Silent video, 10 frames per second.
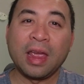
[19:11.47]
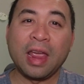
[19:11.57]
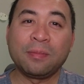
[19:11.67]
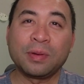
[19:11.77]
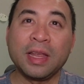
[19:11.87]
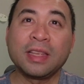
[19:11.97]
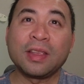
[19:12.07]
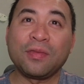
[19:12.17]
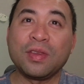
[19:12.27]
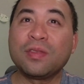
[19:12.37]
and
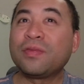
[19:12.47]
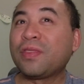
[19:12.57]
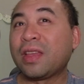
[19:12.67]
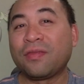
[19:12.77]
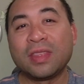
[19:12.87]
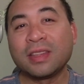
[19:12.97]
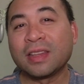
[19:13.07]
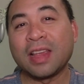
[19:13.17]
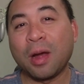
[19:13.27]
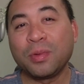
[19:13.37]
please, if
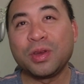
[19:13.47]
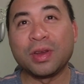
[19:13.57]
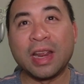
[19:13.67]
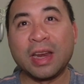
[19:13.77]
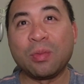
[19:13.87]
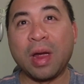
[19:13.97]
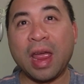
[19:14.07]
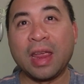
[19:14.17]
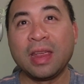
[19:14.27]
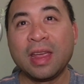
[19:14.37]
this has helped you in any
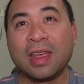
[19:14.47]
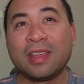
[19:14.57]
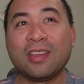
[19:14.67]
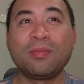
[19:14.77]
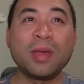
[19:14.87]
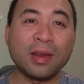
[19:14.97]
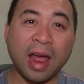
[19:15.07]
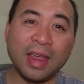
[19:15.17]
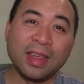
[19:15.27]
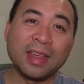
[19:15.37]
way, give me a
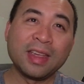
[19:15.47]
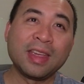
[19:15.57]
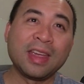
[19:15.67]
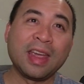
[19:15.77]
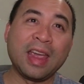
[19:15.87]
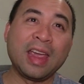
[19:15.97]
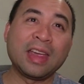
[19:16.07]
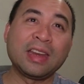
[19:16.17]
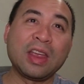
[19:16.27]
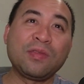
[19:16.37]
like,
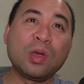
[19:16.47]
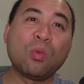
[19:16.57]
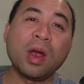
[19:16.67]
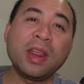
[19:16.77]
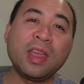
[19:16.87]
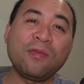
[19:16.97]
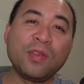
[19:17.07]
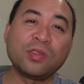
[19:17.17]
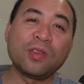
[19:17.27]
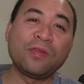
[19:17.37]
and if you want to
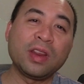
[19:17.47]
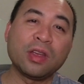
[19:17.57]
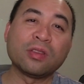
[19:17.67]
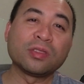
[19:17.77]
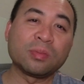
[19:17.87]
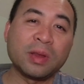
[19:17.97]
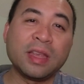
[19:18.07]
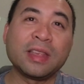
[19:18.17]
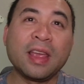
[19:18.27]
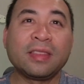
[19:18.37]
get future videos,
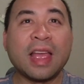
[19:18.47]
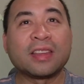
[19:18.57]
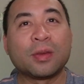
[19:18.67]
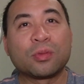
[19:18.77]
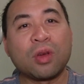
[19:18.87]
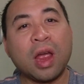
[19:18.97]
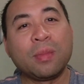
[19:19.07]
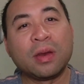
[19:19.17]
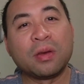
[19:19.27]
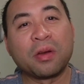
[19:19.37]
please hit that
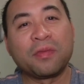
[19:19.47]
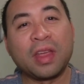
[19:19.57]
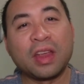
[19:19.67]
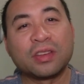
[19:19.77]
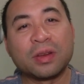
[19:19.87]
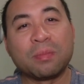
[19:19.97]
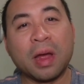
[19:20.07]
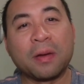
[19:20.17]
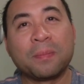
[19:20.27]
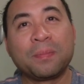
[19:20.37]
subscribe and notification
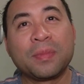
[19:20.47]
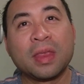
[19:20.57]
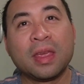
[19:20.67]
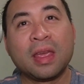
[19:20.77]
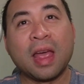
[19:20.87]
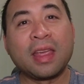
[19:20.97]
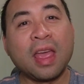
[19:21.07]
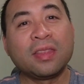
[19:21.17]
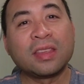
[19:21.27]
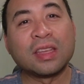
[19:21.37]
bell.
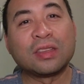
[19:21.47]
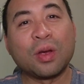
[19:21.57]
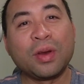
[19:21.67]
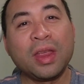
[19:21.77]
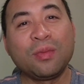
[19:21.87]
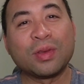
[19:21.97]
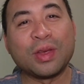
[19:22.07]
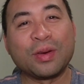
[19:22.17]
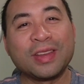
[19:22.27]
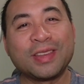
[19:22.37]
Again, this is Tony with
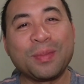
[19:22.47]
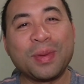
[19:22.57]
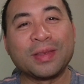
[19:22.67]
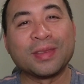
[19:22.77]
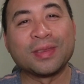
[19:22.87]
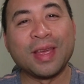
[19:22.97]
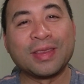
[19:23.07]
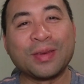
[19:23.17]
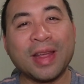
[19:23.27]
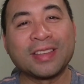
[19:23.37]
Tony's Tidbits.
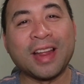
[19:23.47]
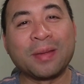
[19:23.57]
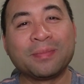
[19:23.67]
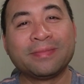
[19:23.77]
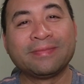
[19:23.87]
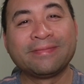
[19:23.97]
Until next time.